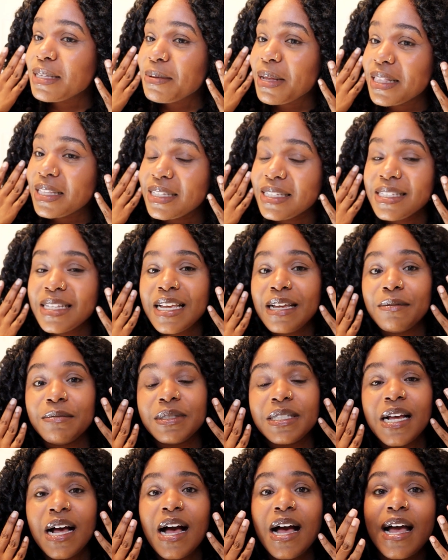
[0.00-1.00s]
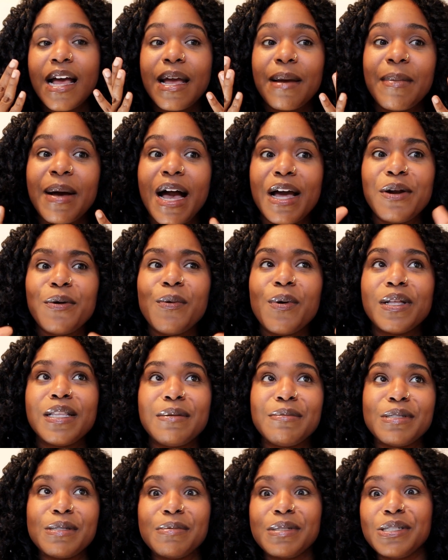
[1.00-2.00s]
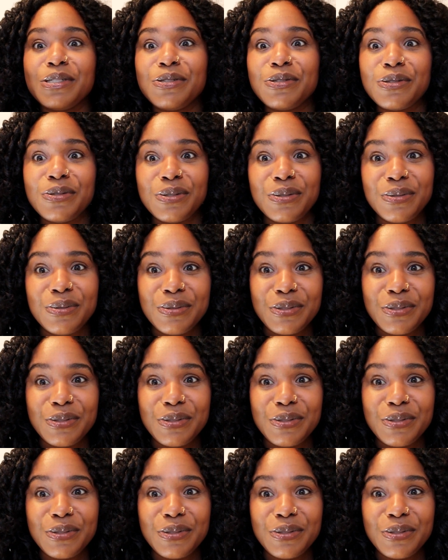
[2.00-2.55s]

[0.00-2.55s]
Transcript: but at the same time I don't want them to be too